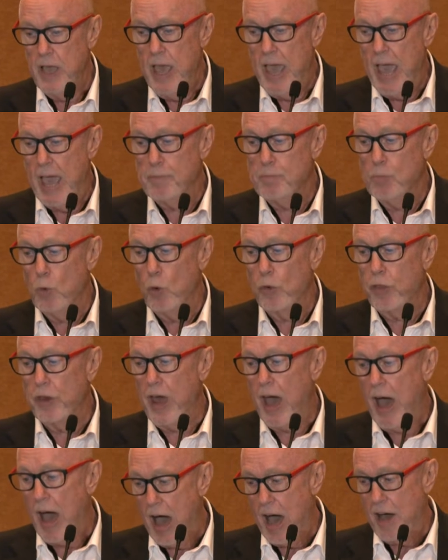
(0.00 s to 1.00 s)
and more than
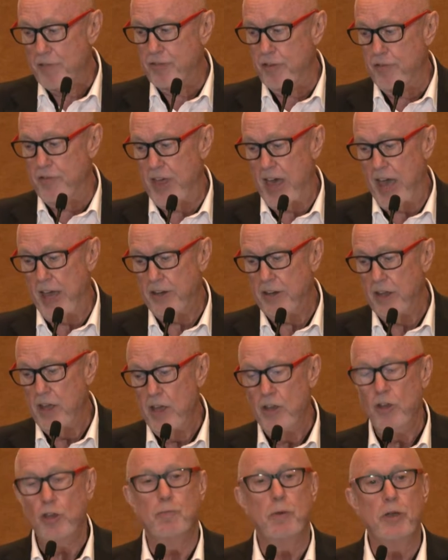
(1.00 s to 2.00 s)
half of that
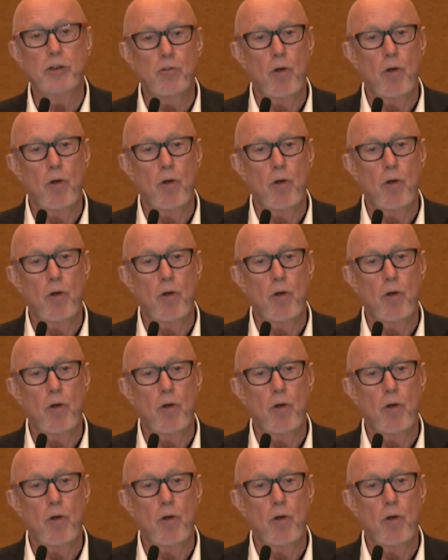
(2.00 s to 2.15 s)
has been